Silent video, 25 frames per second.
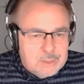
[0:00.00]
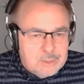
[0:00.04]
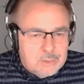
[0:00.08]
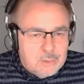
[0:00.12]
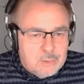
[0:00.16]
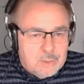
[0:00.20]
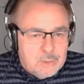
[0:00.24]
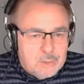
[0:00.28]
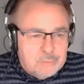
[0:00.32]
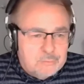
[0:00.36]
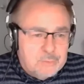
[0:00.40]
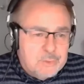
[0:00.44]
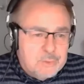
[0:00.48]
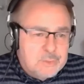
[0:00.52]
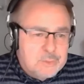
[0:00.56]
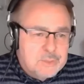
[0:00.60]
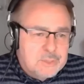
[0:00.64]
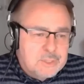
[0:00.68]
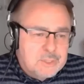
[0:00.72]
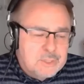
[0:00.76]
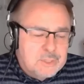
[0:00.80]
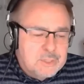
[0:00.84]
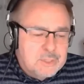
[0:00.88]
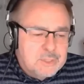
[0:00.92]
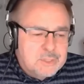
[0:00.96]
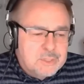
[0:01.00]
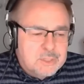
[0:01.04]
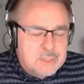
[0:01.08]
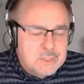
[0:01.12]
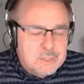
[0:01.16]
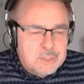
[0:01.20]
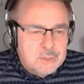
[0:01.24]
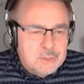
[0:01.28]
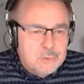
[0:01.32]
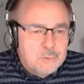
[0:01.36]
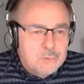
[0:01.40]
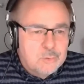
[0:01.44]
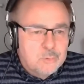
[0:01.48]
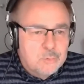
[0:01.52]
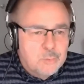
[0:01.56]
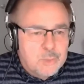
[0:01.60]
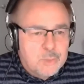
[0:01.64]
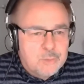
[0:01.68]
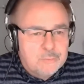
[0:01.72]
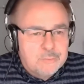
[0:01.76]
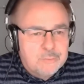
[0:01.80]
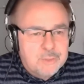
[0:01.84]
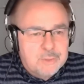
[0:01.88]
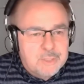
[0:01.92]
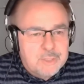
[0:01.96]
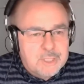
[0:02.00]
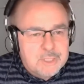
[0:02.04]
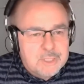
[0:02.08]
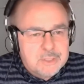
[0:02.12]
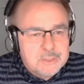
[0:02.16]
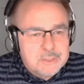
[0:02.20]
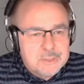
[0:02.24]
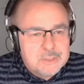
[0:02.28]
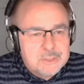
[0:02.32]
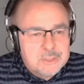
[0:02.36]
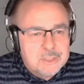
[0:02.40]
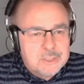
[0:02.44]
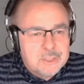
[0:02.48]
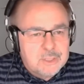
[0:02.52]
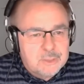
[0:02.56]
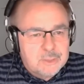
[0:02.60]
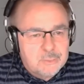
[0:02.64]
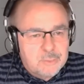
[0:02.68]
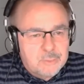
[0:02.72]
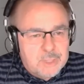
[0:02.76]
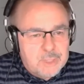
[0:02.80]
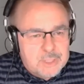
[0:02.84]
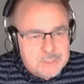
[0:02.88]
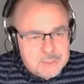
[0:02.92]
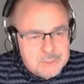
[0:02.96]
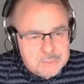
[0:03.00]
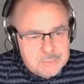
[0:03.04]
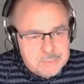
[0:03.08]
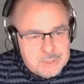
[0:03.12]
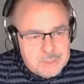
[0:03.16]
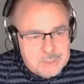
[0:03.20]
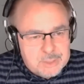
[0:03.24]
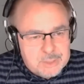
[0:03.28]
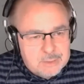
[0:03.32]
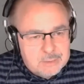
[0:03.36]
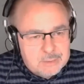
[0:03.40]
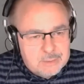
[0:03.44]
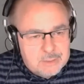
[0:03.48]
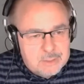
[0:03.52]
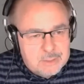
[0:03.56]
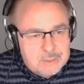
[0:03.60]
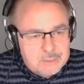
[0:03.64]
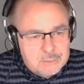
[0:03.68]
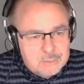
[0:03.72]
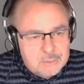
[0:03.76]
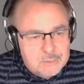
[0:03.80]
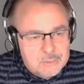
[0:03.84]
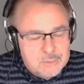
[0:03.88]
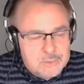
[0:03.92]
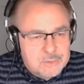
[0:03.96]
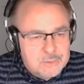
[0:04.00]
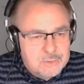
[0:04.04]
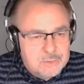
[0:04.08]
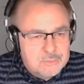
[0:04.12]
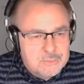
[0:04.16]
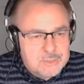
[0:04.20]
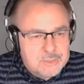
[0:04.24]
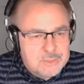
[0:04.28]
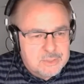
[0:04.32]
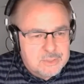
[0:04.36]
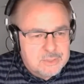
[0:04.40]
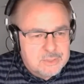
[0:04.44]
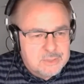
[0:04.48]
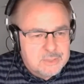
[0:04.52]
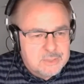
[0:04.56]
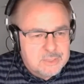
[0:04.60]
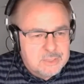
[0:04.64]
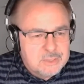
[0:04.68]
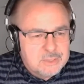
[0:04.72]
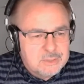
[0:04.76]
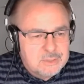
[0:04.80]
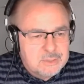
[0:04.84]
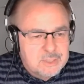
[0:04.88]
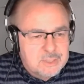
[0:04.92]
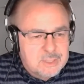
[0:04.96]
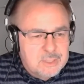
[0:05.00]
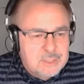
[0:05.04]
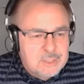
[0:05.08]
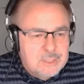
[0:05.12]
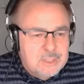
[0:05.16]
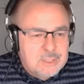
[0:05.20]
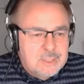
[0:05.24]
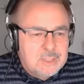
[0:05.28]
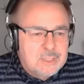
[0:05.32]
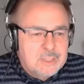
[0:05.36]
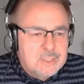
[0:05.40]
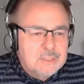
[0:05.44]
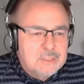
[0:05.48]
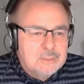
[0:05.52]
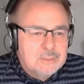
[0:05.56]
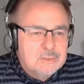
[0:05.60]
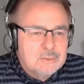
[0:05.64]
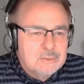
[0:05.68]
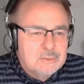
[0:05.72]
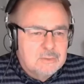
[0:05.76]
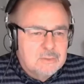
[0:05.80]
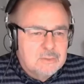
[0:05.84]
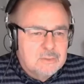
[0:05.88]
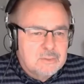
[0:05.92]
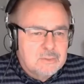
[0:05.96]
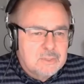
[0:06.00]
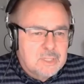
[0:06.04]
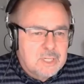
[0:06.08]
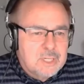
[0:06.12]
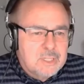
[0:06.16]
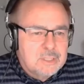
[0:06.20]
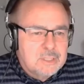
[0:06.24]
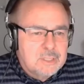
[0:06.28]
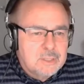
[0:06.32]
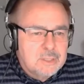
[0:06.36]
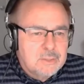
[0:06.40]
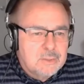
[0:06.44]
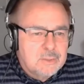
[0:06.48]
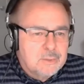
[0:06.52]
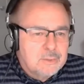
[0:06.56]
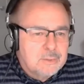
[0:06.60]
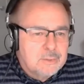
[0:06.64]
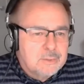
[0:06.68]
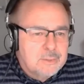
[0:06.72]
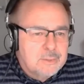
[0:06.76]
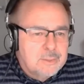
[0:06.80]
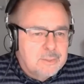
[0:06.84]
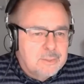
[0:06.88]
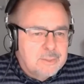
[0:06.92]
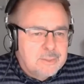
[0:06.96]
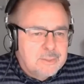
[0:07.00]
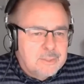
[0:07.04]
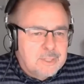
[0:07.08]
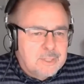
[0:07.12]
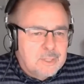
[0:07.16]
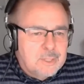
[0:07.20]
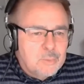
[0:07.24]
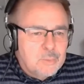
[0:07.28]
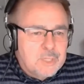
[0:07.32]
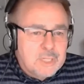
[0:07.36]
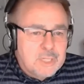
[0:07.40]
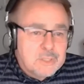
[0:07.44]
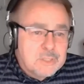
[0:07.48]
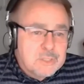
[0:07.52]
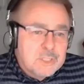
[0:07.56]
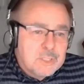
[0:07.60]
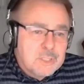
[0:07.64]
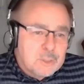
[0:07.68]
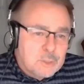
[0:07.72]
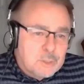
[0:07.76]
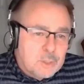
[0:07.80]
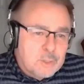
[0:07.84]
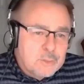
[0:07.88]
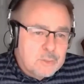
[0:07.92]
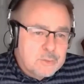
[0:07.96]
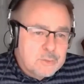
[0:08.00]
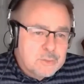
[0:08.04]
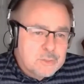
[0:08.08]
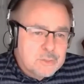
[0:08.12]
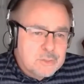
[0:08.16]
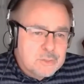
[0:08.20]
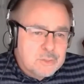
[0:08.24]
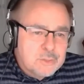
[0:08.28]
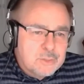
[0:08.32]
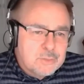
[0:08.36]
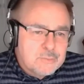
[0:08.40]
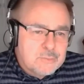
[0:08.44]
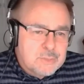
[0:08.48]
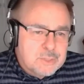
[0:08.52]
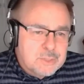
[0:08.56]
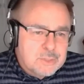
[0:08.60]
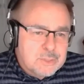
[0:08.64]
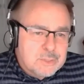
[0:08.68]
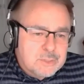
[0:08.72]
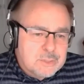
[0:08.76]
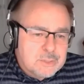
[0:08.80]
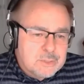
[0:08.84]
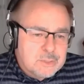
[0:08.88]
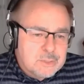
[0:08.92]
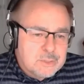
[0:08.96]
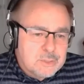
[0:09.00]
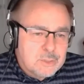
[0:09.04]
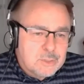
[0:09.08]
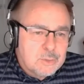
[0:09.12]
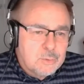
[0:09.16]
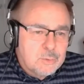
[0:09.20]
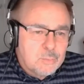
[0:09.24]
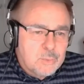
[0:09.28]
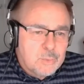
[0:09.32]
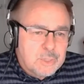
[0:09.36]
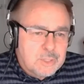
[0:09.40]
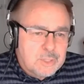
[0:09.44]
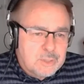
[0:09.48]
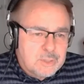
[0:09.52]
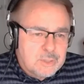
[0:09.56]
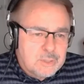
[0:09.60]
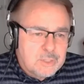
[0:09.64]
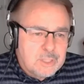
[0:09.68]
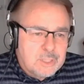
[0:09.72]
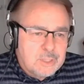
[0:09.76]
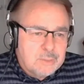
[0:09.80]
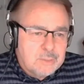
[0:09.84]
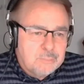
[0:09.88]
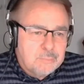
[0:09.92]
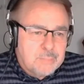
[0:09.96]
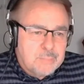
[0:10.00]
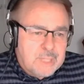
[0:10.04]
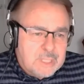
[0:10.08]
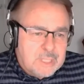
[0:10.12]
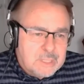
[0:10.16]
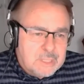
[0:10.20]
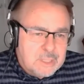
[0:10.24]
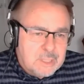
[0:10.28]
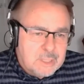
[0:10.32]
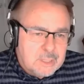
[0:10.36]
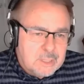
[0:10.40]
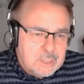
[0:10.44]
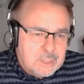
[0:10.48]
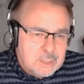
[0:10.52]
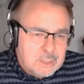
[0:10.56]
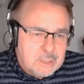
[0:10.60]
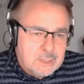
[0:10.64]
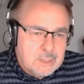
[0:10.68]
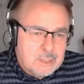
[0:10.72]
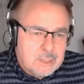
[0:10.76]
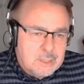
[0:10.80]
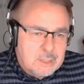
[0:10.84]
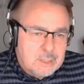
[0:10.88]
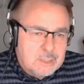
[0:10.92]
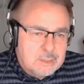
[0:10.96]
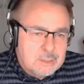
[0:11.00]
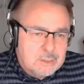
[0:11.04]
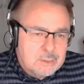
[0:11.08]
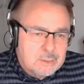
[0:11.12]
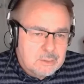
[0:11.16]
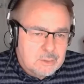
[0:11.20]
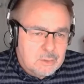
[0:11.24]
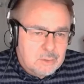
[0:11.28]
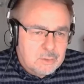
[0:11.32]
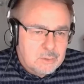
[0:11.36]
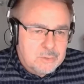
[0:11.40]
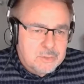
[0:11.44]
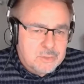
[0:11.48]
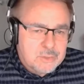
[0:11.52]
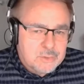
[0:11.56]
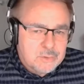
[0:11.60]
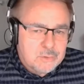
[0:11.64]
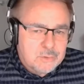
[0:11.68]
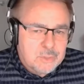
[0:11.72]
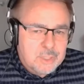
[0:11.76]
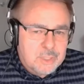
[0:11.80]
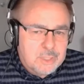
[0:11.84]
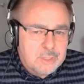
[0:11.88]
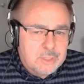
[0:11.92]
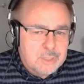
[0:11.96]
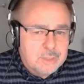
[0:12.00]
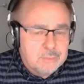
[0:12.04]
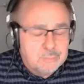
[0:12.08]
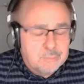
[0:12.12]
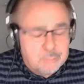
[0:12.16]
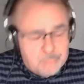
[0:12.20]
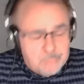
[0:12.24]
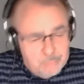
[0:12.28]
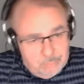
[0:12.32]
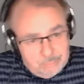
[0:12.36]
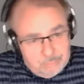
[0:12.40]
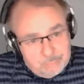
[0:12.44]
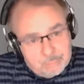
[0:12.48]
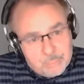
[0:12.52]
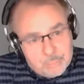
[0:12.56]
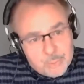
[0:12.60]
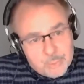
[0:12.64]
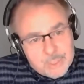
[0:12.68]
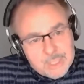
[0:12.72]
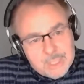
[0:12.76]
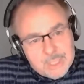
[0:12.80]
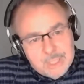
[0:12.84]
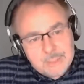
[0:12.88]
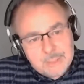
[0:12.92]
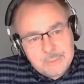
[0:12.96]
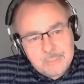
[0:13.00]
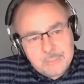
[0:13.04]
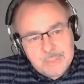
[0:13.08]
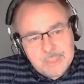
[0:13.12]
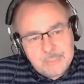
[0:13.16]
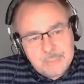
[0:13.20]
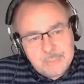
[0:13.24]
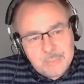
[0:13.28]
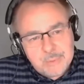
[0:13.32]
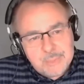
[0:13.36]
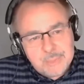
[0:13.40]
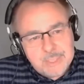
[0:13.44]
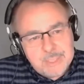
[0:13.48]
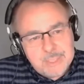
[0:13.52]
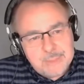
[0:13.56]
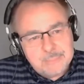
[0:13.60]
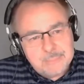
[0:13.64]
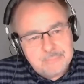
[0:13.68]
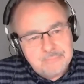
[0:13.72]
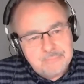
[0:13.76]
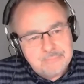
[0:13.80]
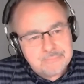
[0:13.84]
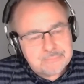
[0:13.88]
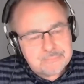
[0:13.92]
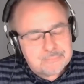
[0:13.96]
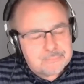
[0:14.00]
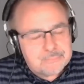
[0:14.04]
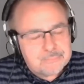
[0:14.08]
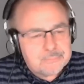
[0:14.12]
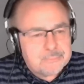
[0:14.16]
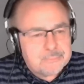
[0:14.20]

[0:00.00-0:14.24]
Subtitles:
I first did this in a youth welfare agency in Grasmere, youth services in Dandenong. And we actually closed the service so that we could think better and concentrate and bring other people in